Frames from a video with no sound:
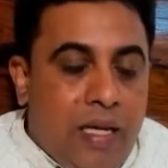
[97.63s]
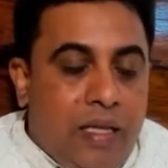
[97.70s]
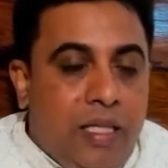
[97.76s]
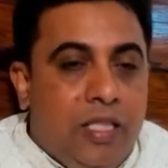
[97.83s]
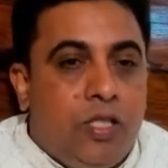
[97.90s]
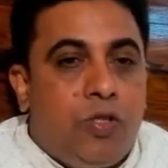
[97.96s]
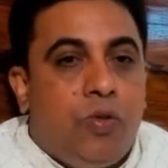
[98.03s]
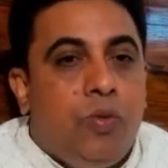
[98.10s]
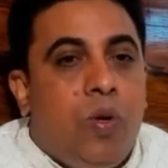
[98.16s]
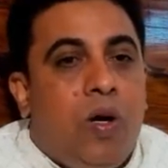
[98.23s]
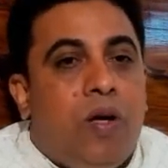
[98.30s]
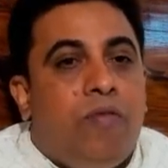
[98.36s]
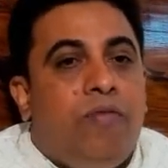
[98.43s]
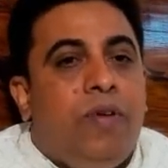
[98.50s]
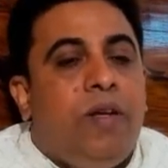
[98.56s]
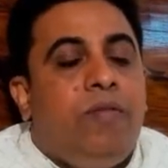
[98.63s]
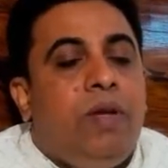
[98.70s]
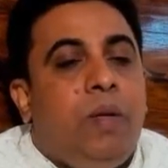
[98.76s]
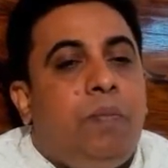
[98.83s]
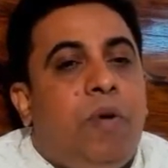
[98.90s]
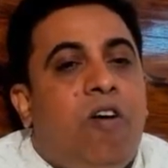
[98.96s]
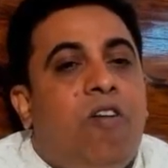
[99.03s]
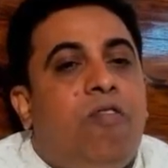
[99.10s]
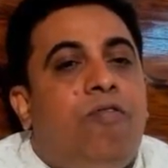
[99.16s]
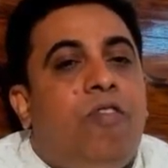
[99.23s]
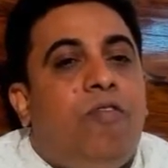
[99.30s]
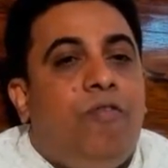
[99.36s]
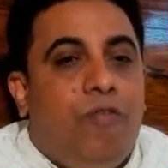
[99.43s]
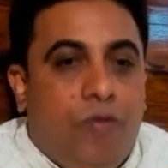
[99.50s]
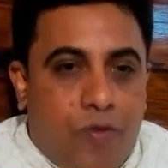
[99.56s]
These two are very, very powerful
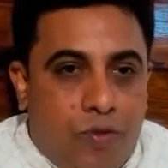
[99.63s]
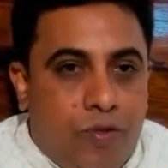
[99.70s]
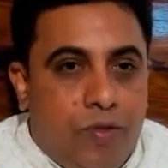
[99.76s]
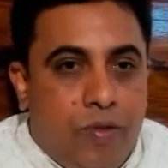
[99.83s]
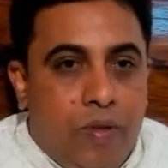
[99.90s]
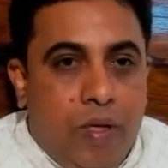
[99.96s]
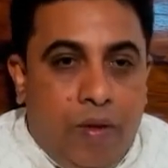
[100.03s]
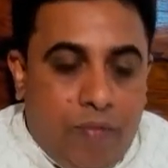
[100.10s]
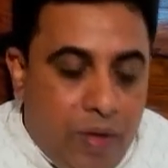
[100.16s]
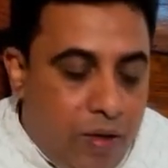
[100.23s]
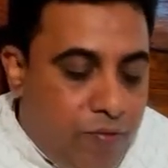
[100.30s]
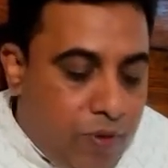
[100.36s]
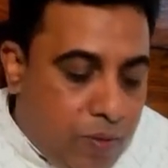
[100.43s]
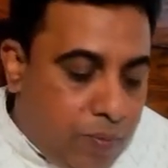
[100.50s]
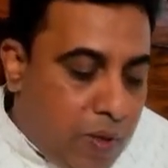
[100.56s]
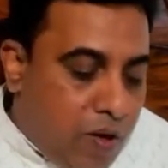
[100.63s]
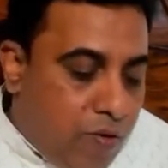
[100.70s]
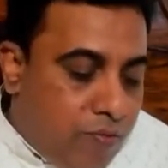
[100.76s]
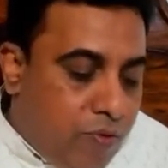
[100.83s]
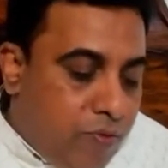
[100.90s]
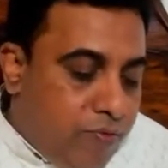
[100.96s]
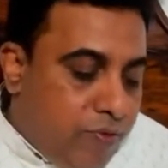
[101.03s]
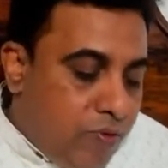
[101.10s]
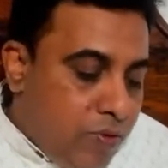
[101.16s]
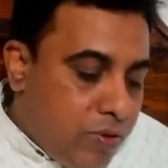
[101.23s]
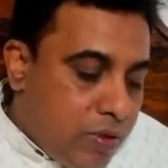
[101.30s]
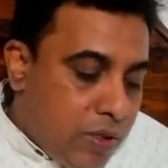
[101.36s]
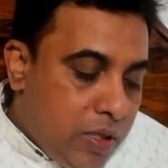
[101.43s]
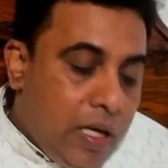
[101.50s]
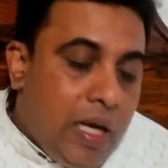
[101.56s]
force. Very, very powerful
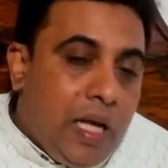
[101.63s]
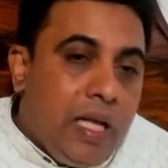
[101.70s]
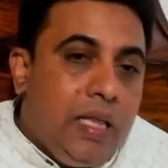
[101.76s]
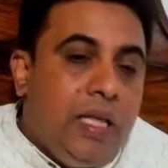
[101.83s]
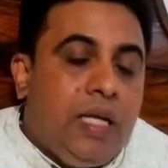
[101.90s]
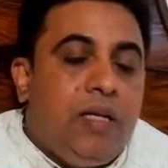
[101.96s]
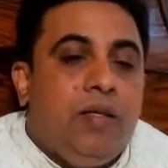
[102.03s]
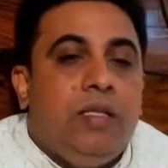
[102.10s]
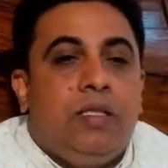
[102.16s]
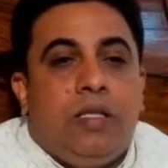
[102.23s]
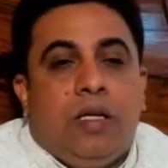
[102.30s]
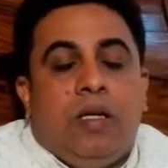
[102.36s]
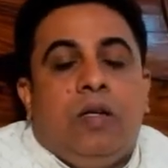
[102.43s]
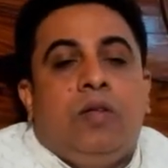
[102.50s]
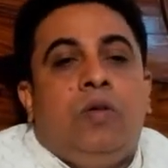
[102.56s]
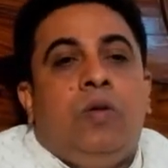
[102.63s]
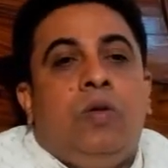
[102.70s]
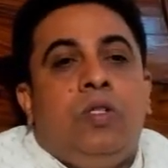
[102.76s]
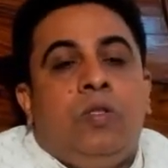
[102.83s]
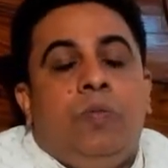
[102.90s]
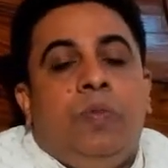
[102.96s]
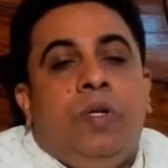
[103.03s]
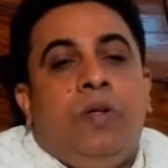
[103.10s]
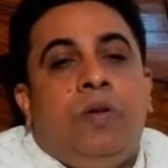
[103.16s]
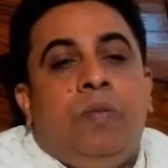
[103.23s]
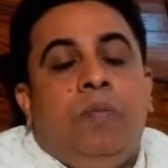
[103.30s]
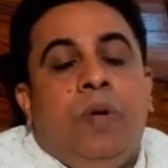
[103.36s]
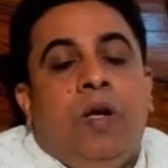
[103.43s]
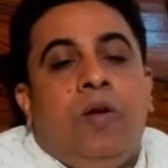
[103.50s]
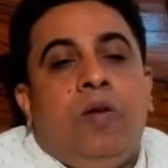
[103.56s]
force that is goes below,
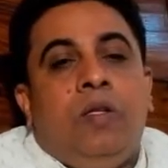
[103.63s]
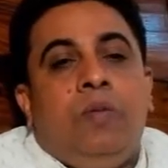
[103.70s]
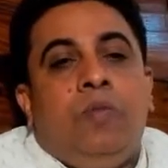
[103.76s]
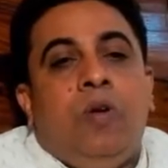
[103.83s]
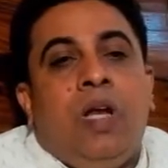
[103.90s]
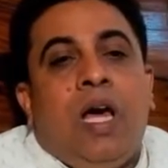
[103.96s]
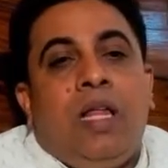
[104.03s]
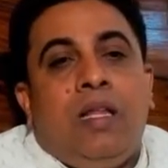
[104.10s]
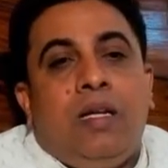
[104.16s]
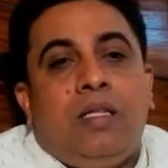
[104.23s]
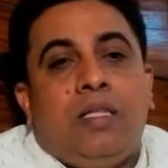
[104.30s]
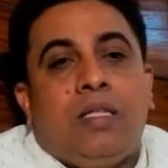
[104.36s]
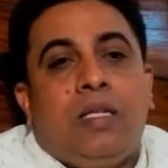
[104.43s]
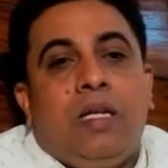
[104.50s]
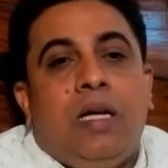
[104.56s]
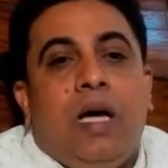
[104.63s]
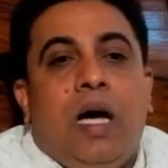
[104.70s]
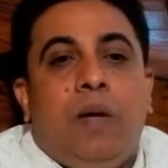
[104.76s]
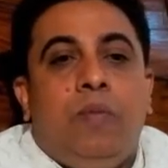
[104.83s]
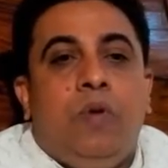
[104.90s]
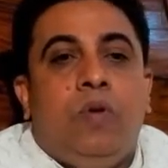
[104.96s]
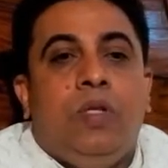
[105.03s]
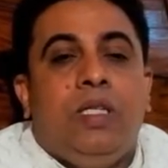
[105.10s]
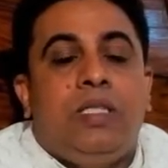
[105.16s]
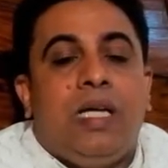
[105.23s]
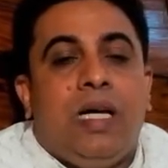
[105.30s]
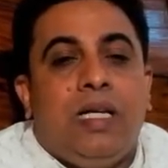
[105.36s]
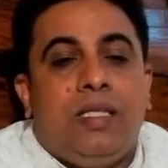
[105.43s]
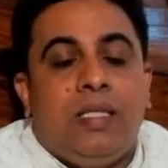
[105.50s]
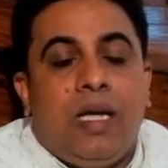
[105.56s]
below the Mooladhara Chakra, above the
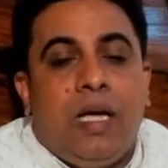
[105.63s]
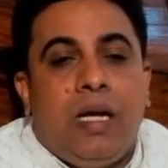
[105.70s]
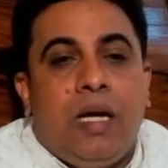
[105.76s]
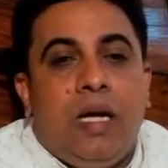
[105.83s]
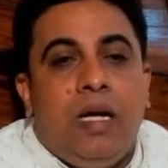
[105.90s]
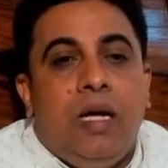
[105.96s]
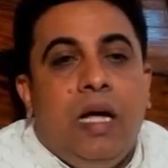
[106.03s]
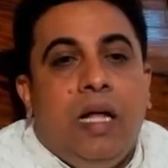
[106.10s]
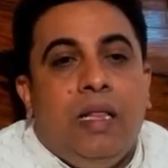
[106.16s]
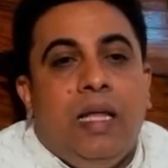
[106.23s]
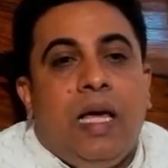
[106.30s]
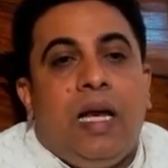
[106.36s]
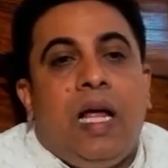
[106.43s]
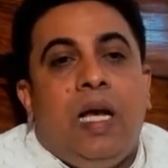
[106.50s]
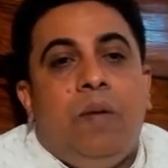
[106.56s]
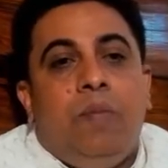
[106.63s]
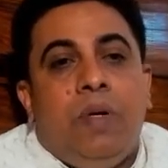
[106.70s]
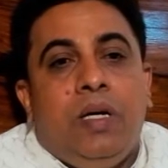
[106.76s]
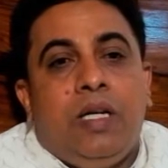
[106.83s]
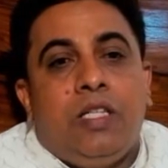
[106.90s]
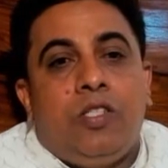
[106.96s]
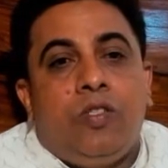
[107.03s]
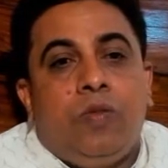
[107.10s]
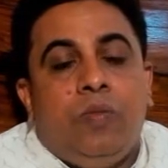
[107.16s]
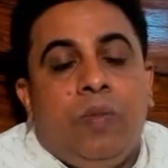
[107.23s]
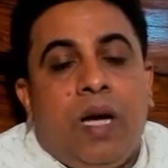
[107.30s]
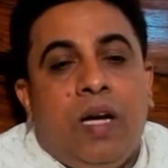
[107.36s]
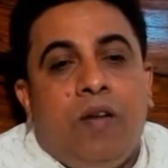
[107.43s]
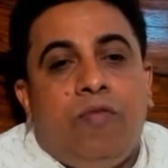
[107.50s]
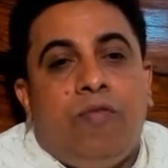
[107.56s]
Sahasrara. They are helping us to
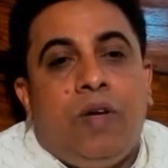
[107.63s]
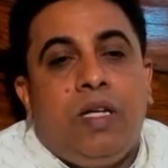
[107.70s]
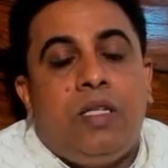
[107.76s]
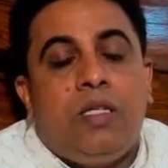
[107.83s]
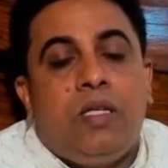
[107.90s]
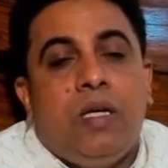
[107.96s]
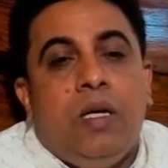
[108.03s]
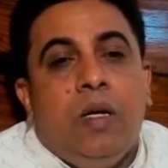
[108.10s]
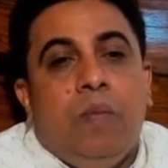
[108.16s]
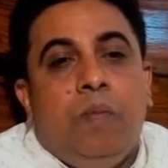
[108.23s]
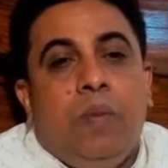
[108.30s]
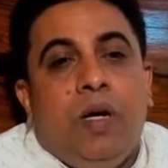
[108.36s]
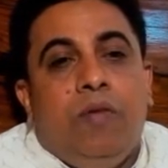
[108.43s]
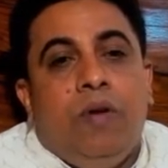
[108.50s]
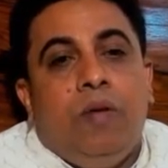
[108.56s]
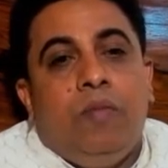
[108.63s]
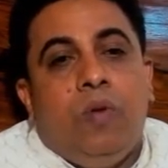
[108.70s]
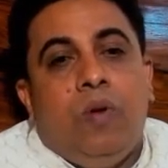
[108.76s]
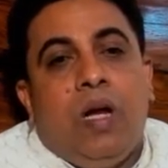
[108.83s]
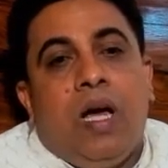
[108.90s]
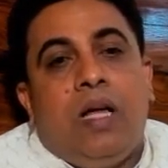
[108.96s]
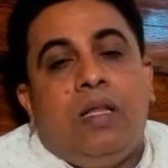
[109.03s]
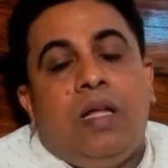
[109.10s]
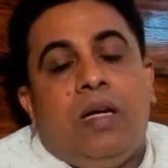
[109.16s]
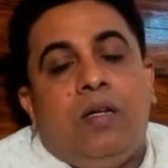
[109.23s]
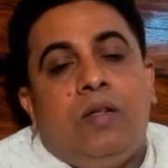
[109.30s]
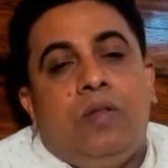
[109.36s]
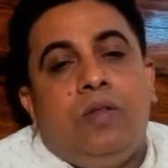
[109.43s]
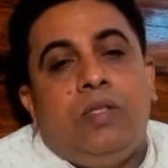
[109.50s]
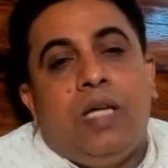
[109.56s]
manifest between Mooladhara
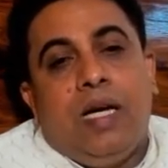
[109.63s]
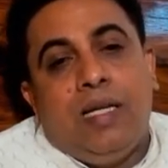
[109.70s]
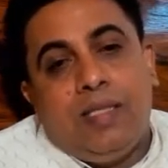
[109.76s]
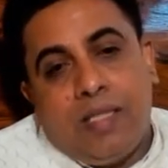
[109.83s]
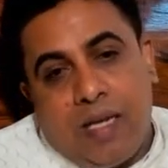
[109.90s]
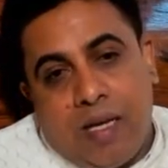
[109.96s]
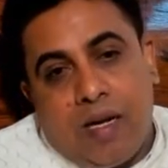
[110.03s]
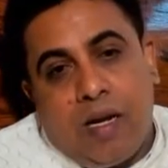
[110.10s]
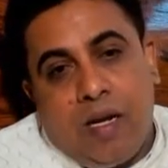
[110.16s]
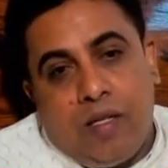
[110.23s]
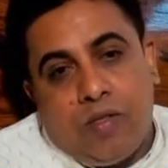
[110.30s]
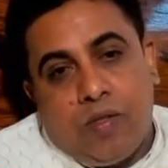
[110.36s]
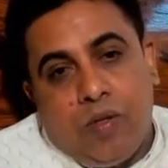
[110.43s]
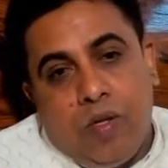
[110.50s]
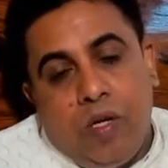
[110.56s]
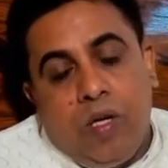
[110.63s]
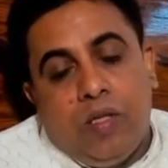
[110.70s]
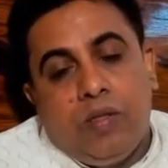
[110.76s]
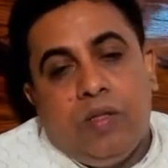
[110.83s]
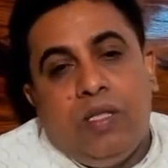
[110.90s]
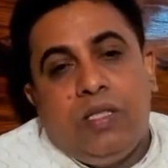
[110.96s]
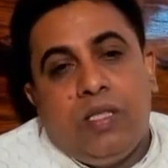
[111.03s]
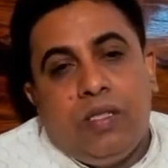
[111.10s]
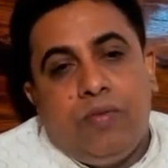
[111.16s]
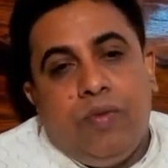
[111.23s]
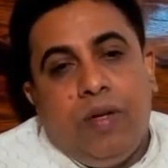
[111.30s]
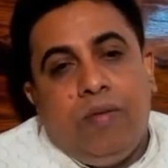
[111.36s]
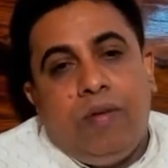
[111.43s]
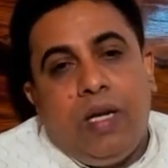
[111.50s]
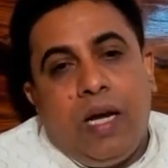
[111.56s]
to Sahasrara also. So this is
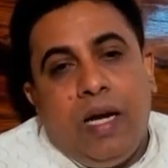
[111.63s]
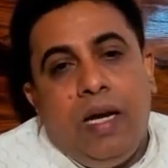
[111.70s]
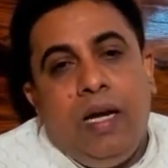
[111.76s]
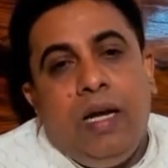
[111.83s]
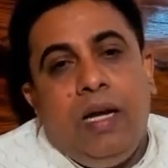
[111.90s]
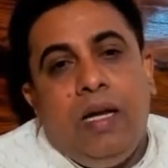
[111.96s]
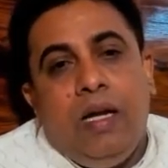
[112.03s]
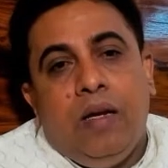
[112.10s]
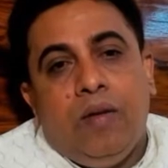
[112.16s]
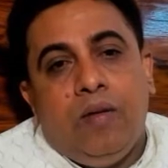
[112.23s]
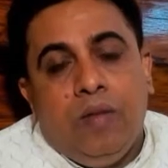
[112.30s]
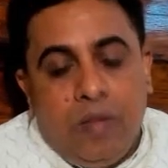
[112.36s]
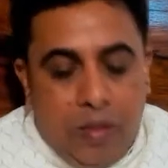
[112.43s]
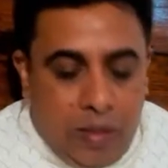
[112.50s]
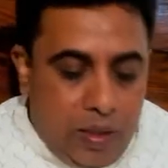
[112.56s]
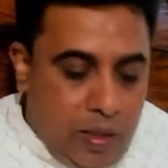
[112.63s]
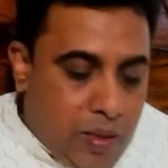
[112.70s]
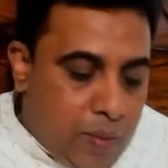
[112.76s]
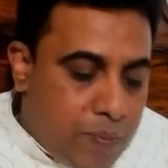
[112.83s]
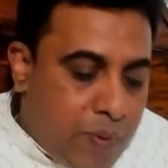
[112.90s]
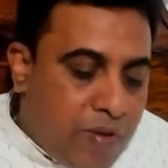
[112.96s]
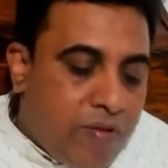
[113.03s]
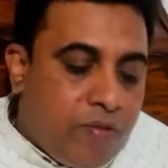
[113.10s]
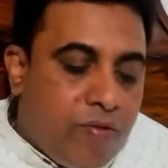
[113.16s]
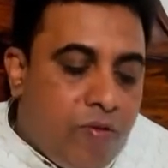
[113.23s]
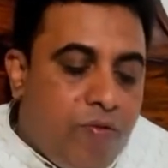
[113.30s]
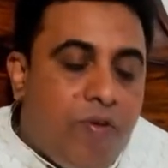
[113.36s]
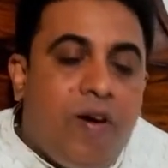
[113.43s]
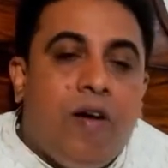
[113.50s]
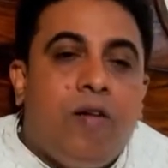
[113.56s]
very, very highly, you know, powerful
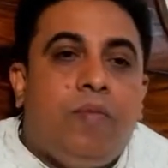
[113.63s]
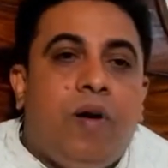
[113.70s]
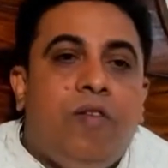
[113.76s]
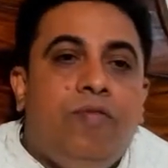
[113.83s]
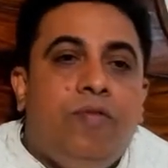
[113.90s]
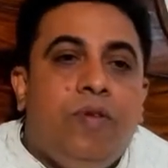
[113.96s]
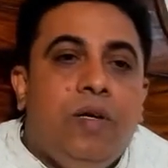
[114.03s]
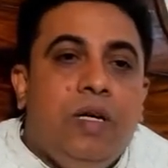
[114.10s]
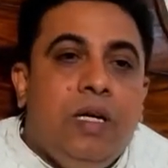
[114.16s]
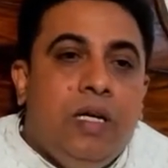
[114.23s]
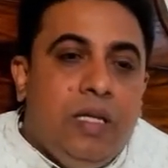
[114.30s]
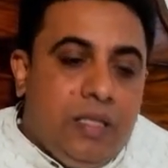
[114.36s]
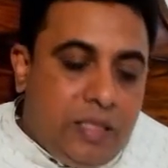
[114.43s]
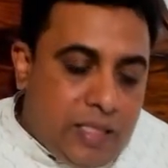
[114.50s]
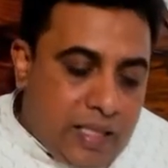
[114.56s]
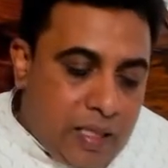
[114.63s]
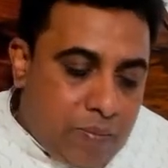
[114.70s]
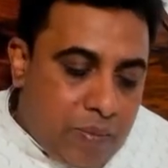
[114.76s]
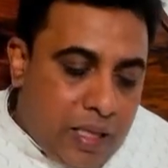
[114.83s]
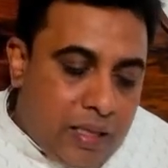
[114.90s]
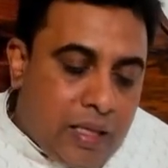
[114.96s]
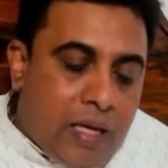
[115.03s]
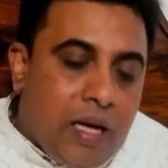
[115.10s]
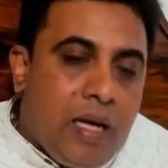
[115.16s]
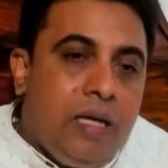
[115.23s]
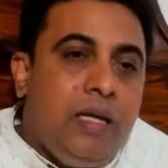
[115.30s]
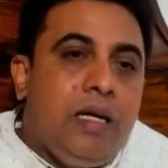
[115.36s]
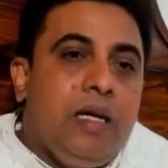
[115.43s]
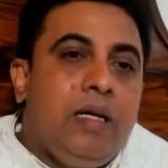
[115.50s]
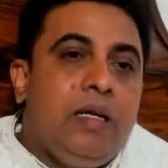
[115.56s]
form of Jaganmata and